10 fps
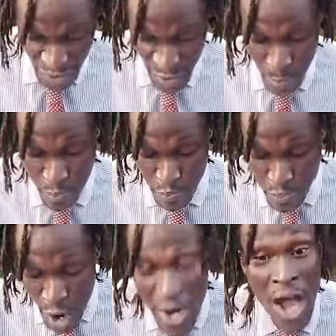the
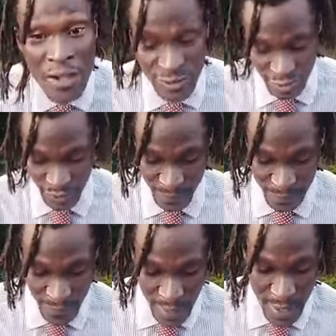product
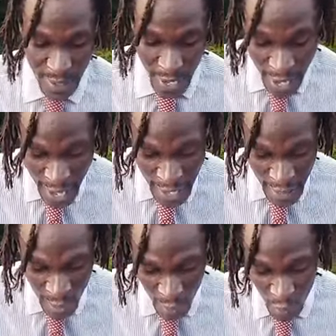and
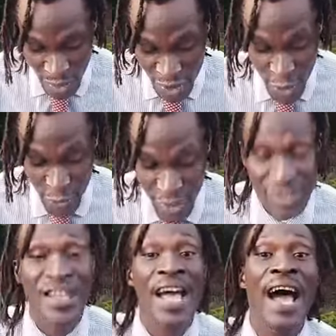what say you
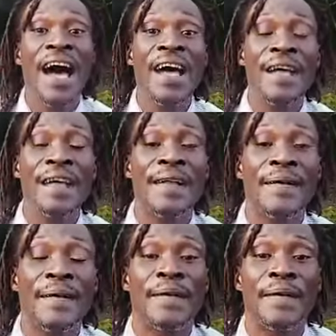desire,
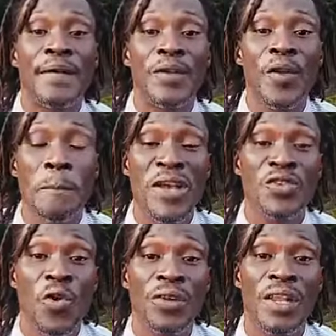you know,
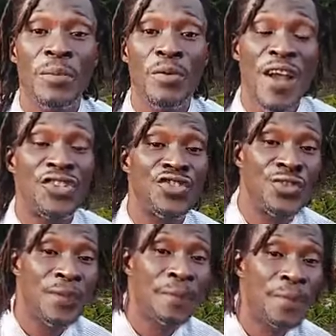based on the
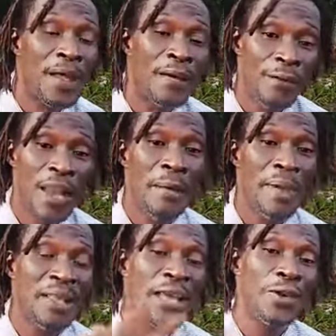liberation. For let
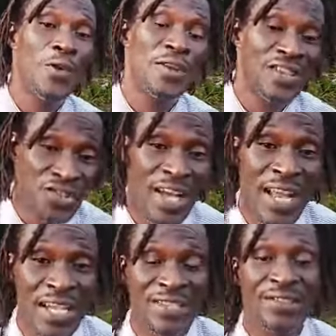make now you understand
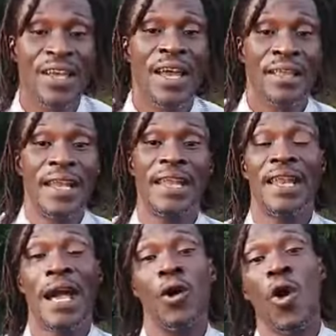that. Then, then
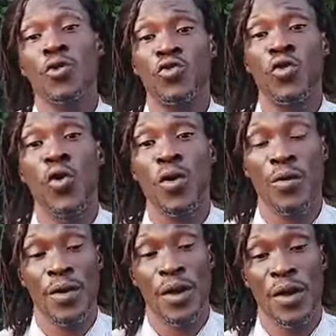I go also,
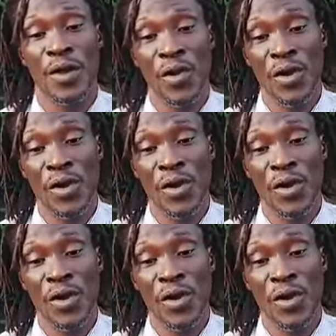you know,